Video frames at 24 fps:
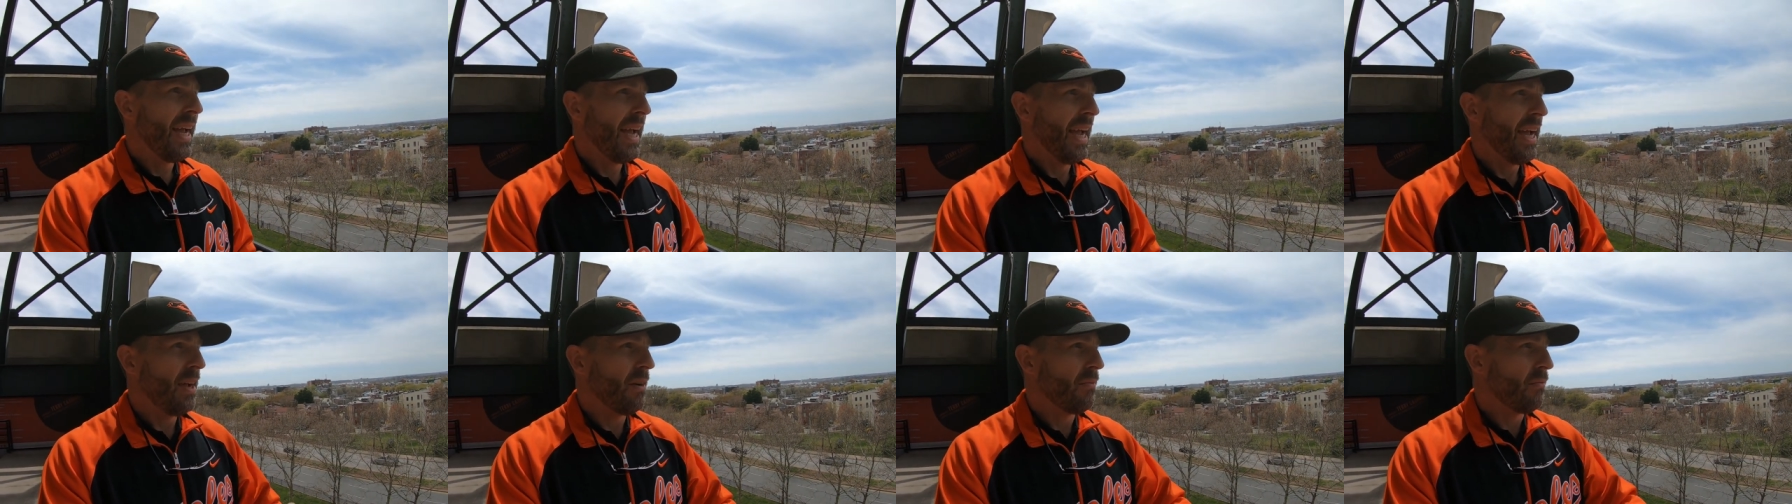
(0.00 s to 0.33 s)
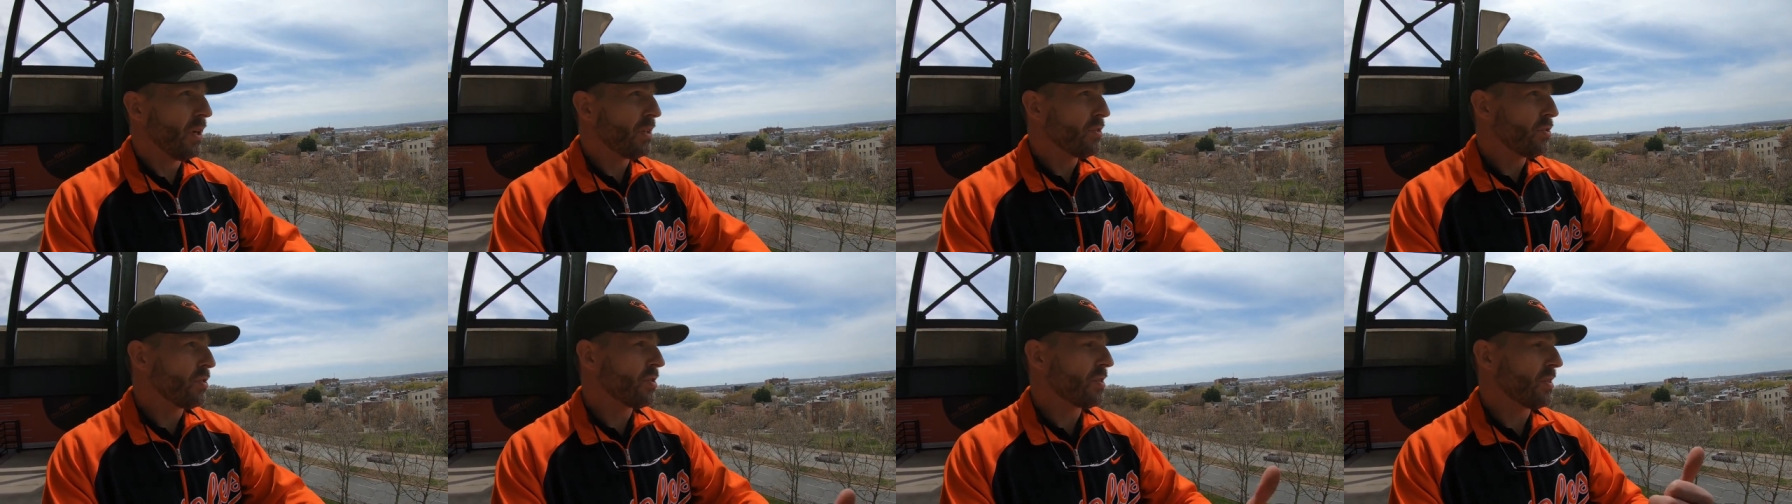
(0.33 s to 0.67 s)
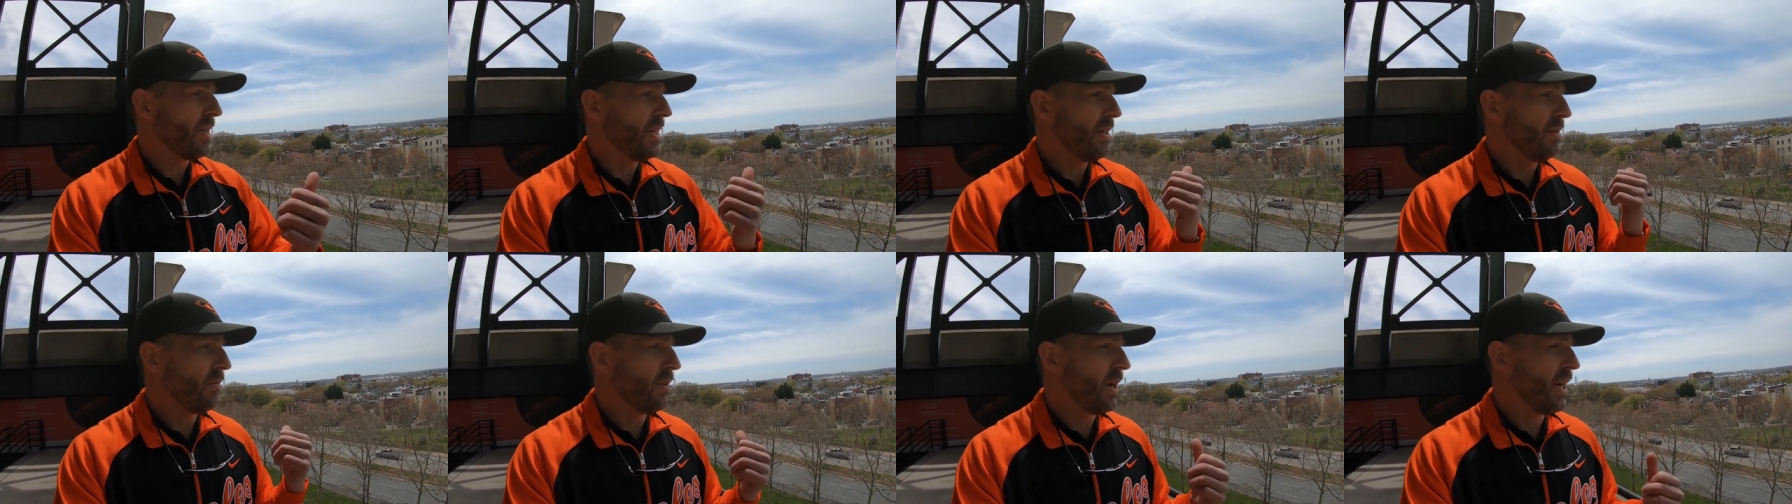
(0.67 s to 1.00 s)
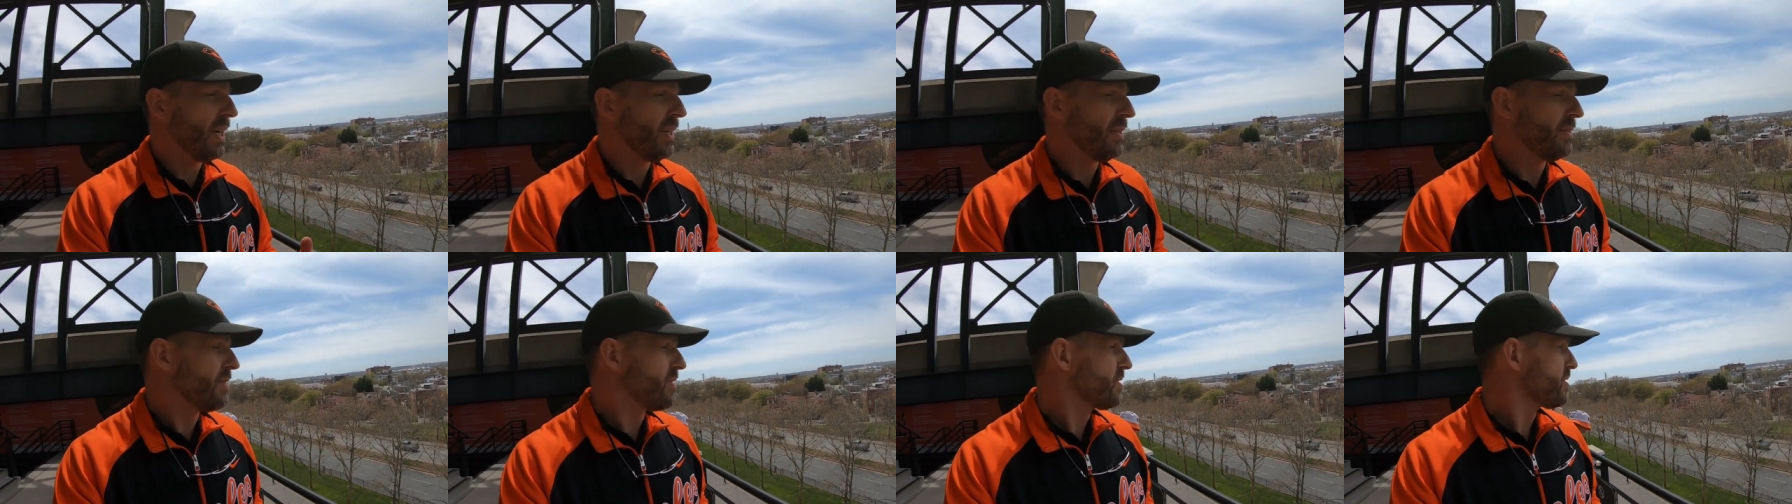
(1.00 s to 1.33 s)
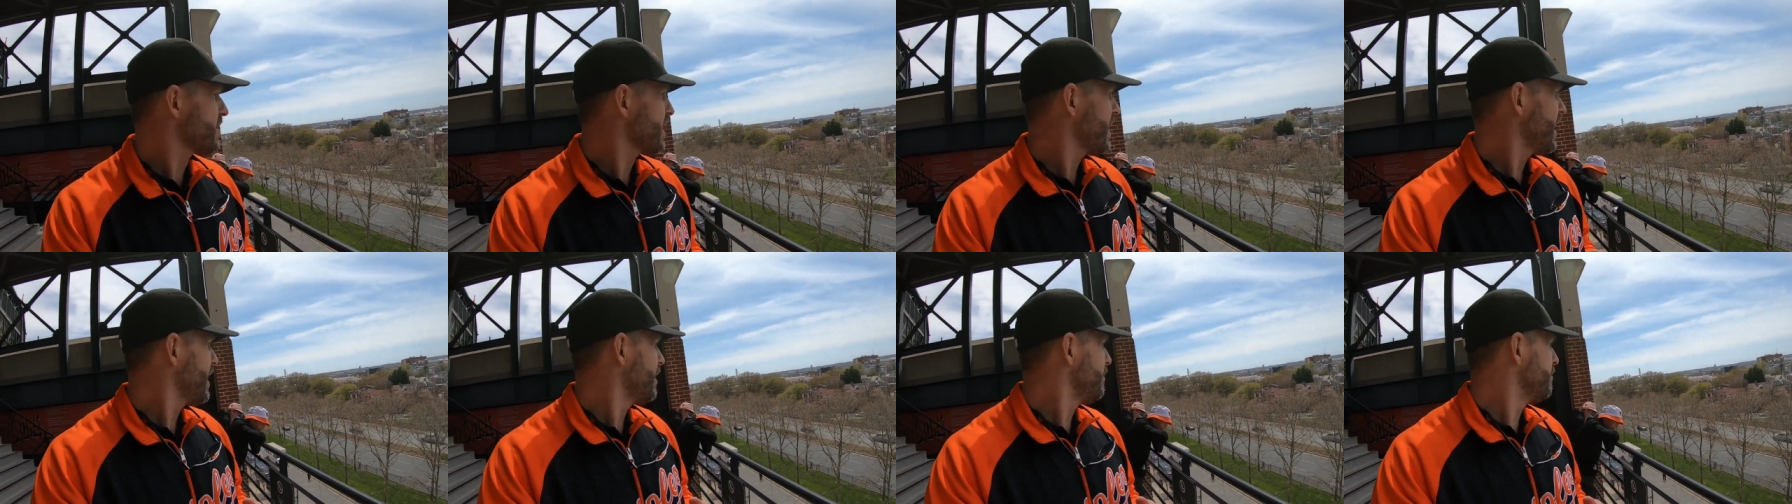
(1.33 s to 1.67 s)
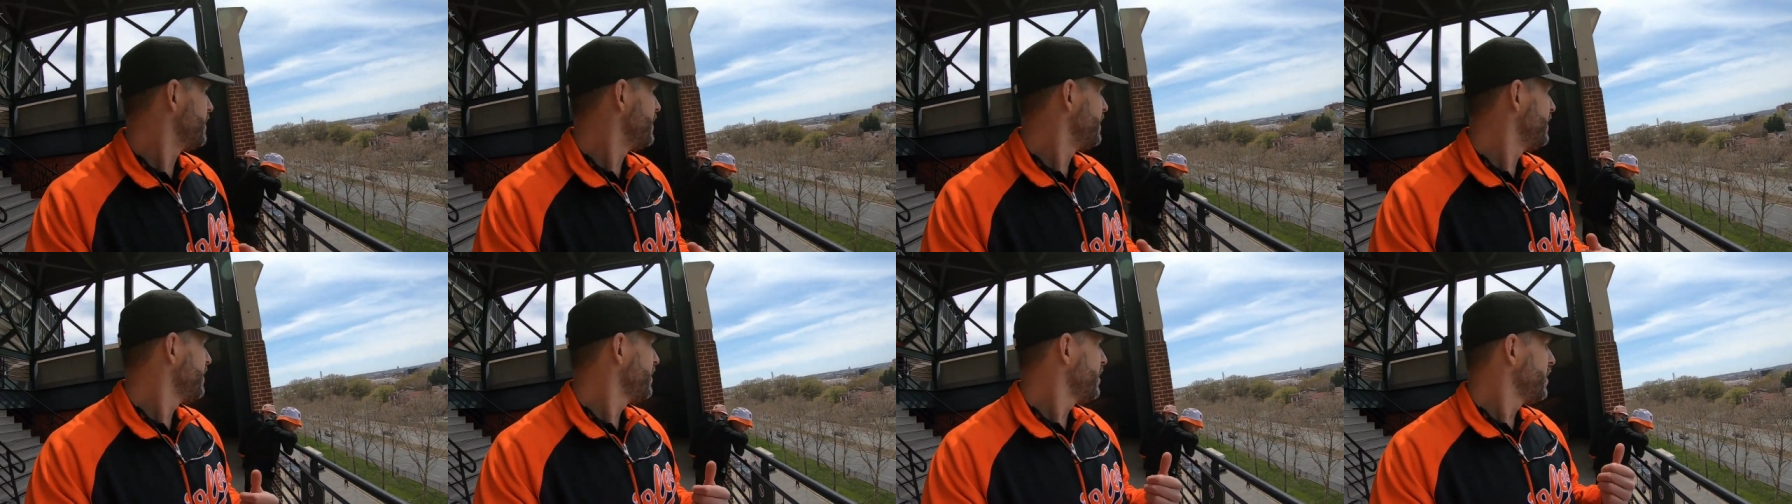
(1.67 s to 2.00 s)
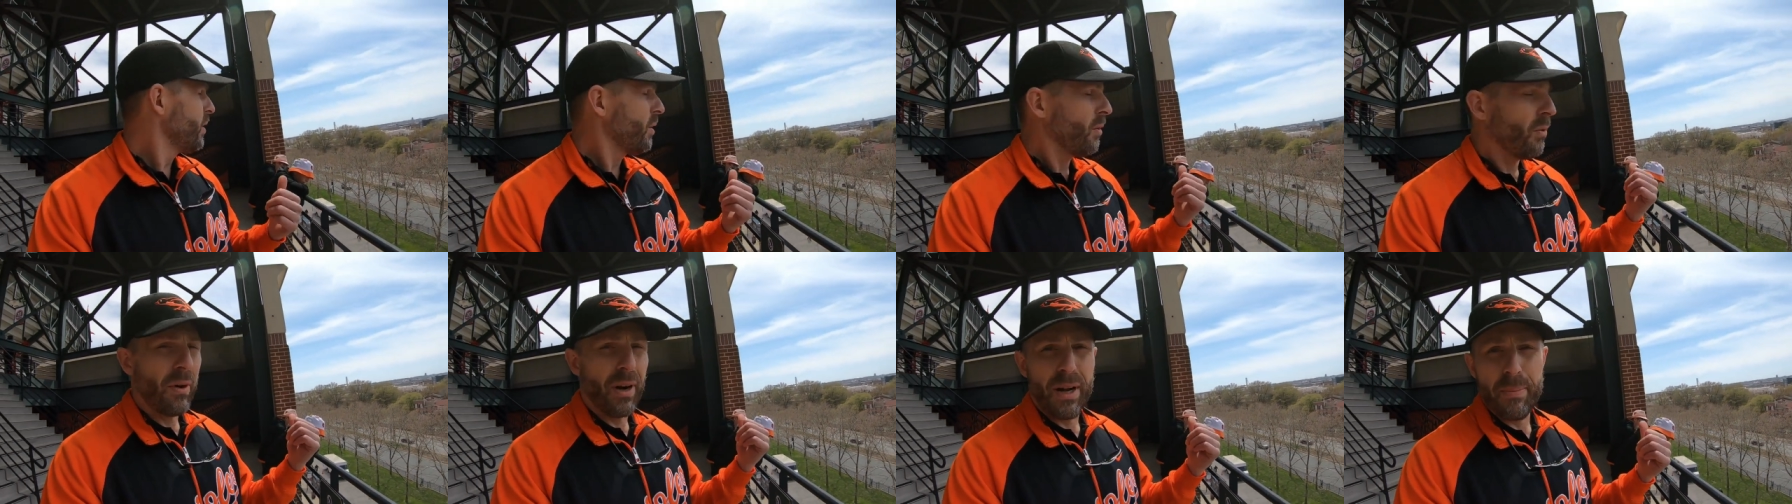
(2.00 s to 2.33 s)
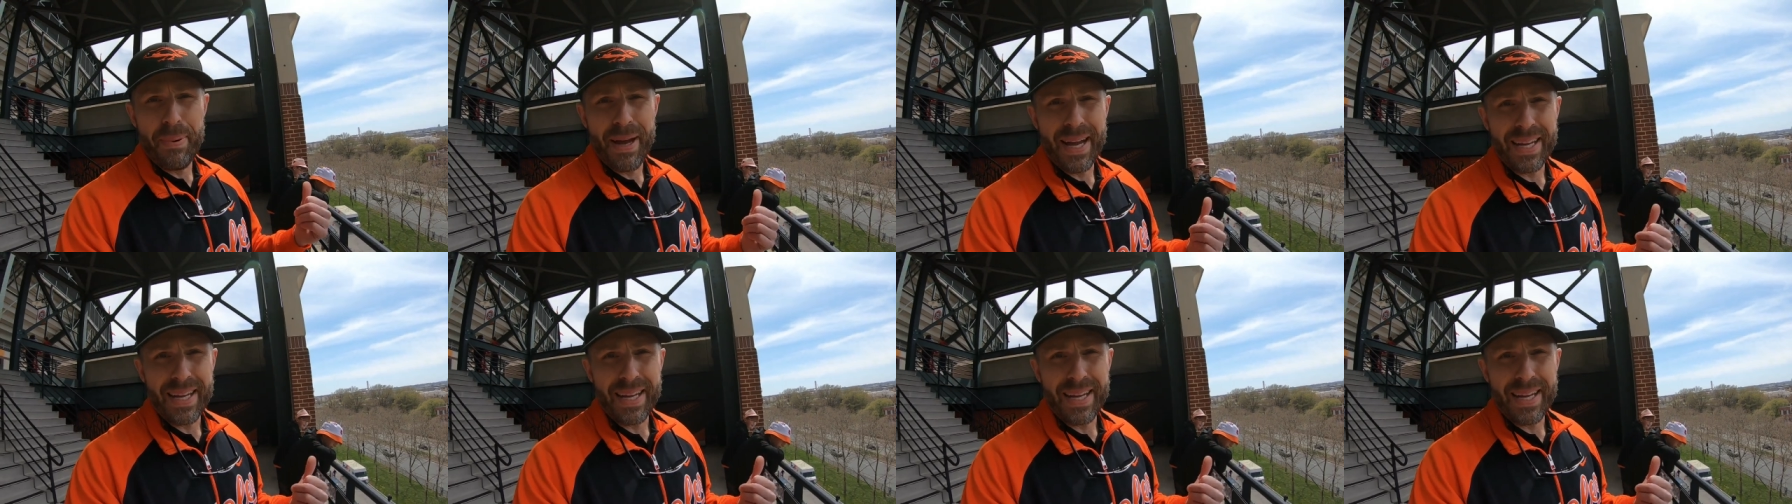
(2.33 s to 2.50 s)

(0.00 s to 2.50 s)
And Russell Street runs right